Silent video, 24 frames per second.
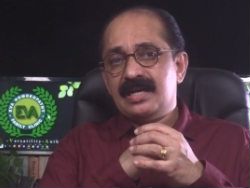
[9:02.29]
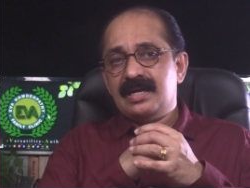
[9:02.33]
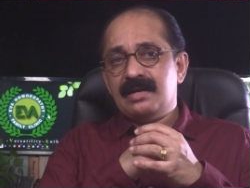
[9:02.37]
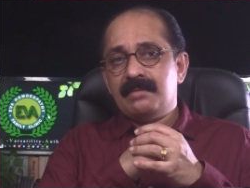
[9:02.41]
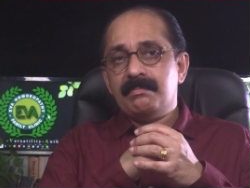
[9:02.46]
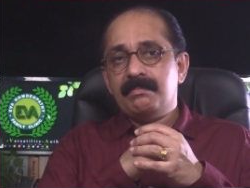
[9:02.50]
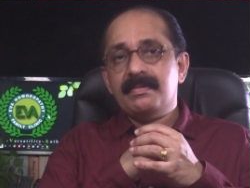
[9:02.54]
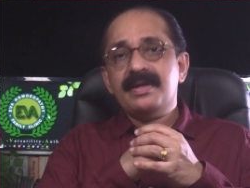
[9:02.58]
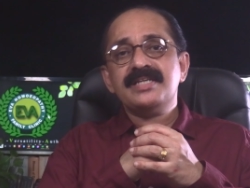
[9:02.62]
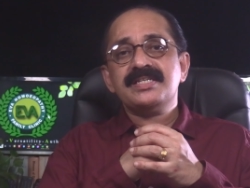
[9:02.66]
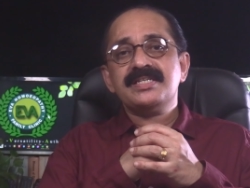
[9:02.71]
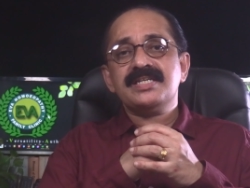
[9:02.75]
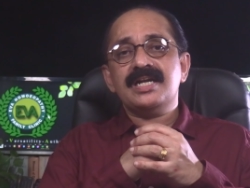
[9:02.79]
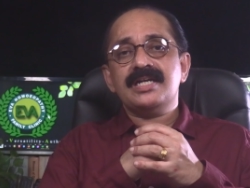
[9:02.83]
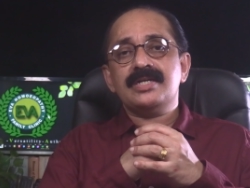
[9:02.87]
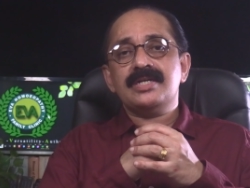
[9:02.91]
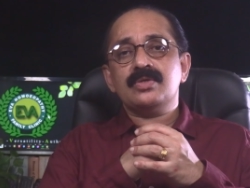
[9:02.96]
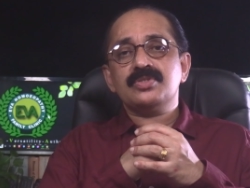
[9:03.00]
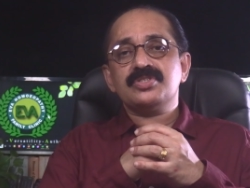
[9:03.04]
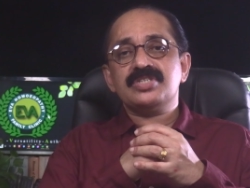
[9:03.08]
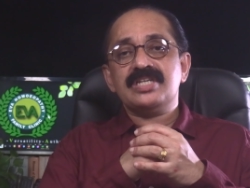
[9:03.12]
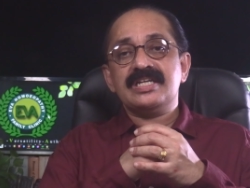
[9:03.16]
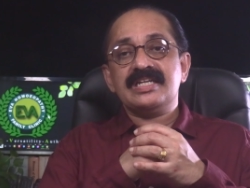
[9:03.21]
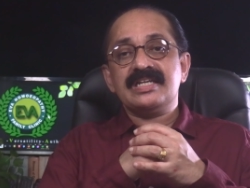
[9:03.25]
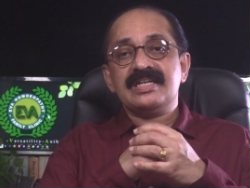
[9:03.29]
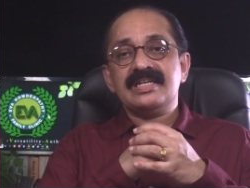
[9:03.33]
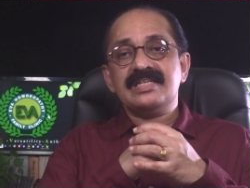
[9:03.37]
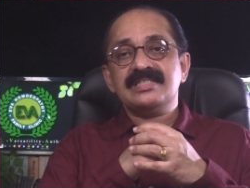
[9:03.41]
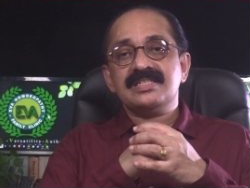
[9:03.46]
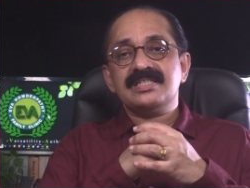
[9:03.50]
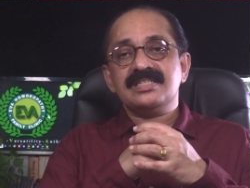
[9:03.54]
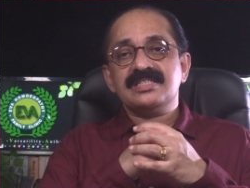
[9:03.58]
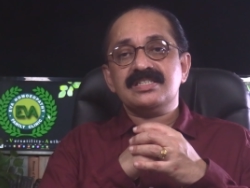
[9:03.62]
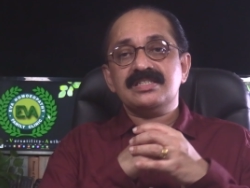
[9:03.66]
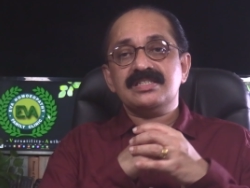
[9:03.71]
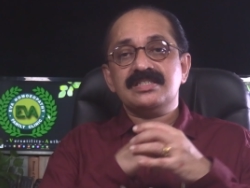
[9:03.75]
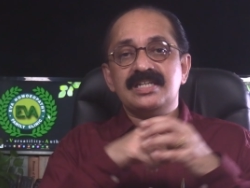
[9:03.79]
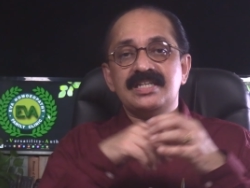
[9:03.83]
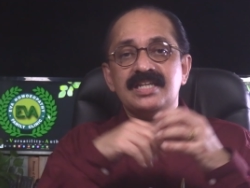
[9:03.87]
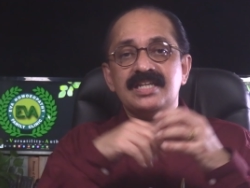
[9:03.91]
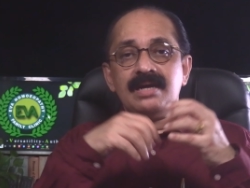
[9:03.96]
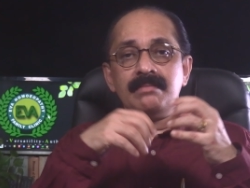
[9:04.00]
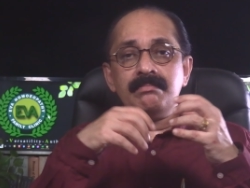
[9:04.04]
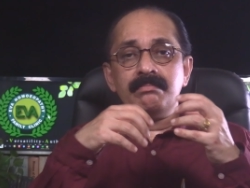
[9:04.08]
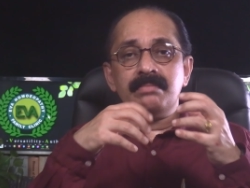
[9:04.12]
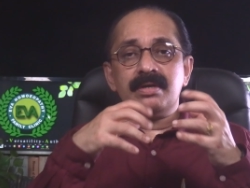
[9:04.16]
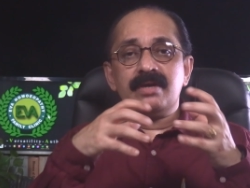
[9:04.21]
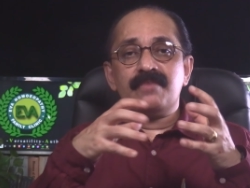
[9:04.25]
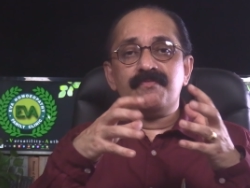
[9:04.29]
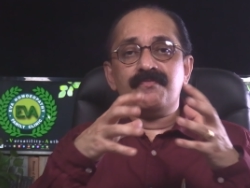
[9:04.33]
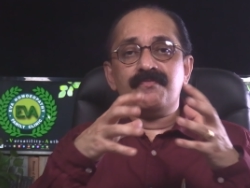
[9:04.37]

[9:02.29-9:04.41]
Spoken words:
Medicinal dose increases the number of